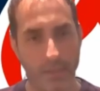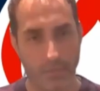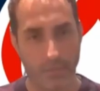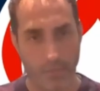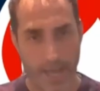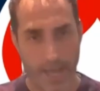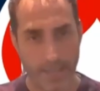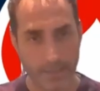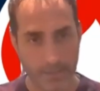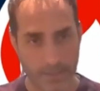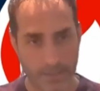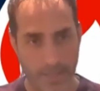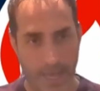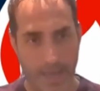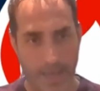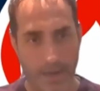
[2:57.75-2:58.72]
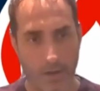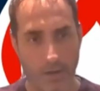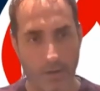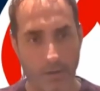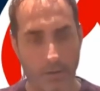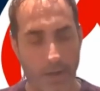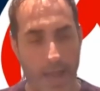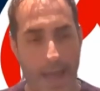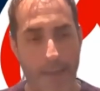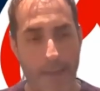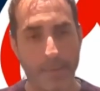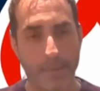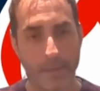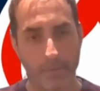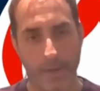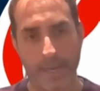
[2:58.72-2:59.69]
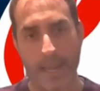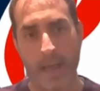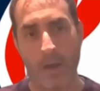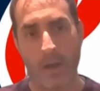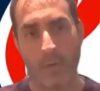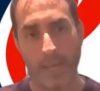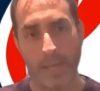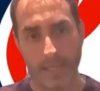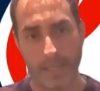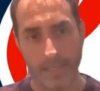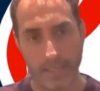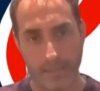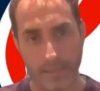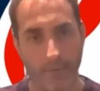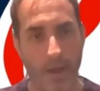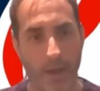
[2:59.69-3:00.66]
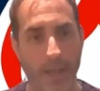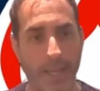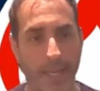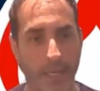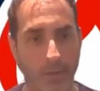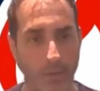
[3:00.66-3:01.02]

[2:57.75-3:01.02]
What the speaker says: threats that are happening right now in DeFi, in